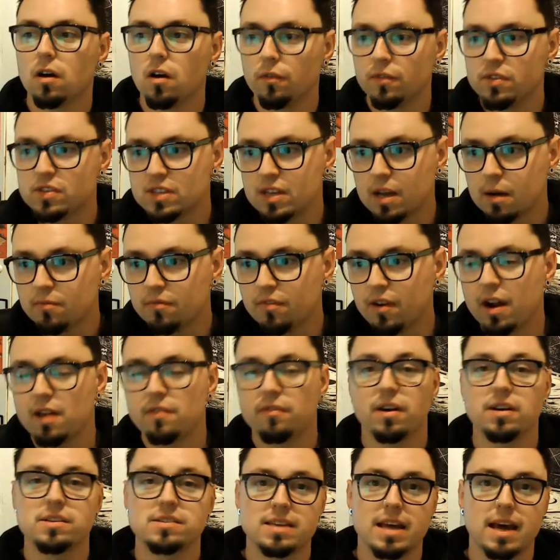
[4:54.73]
Obviously, I'm very,
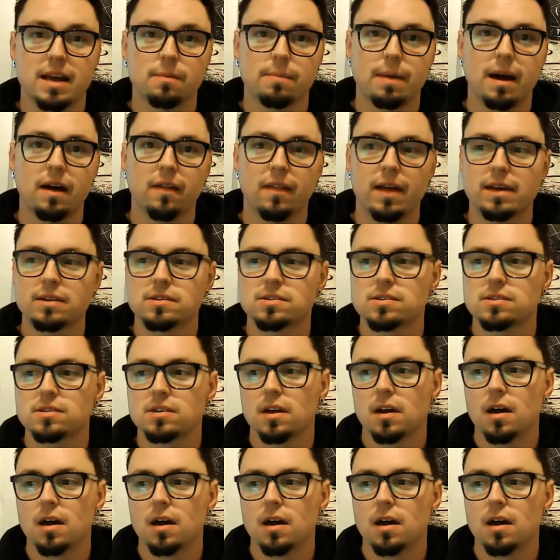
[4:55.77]
very sad about this.